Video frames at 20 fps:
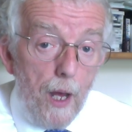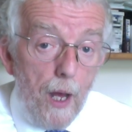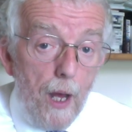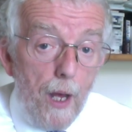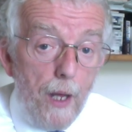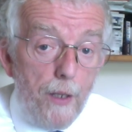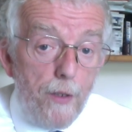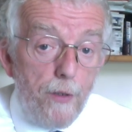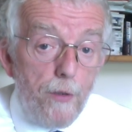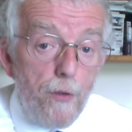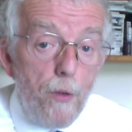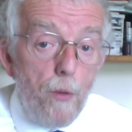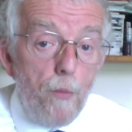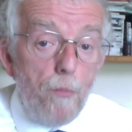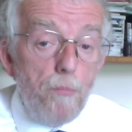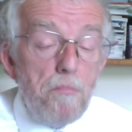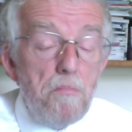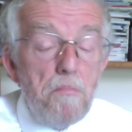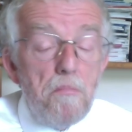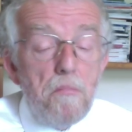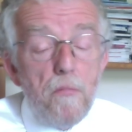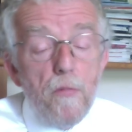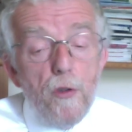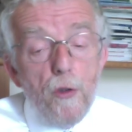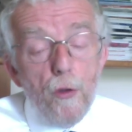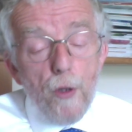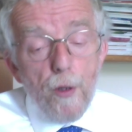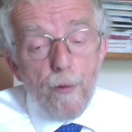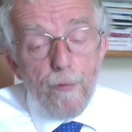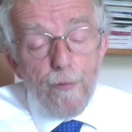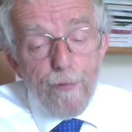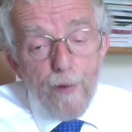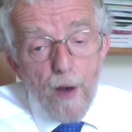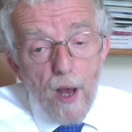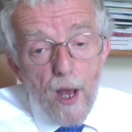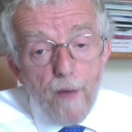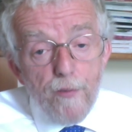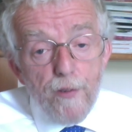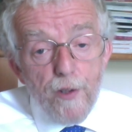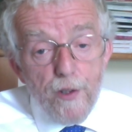and do them
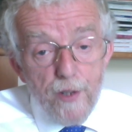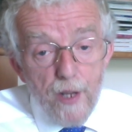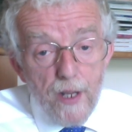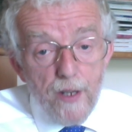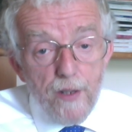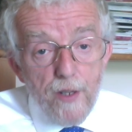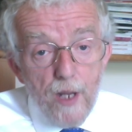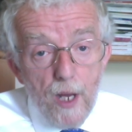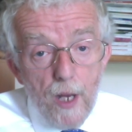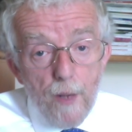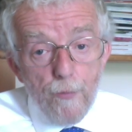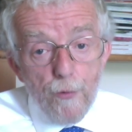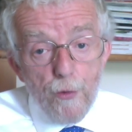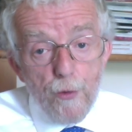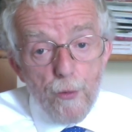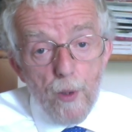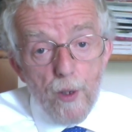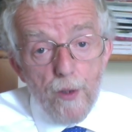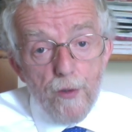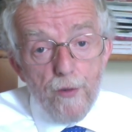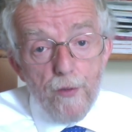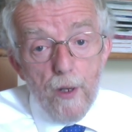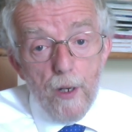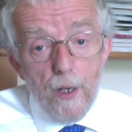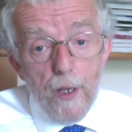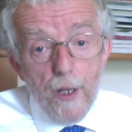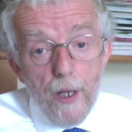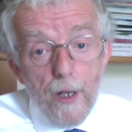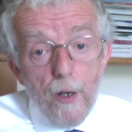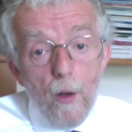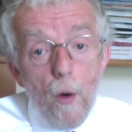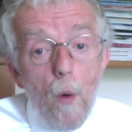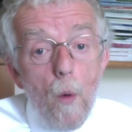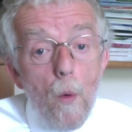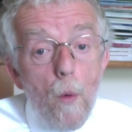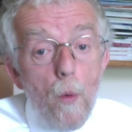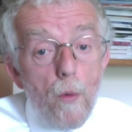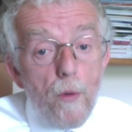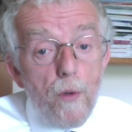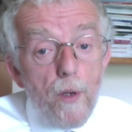5 to 10 times twice daily, and
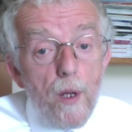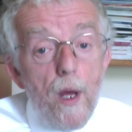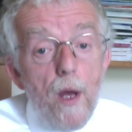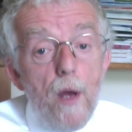hold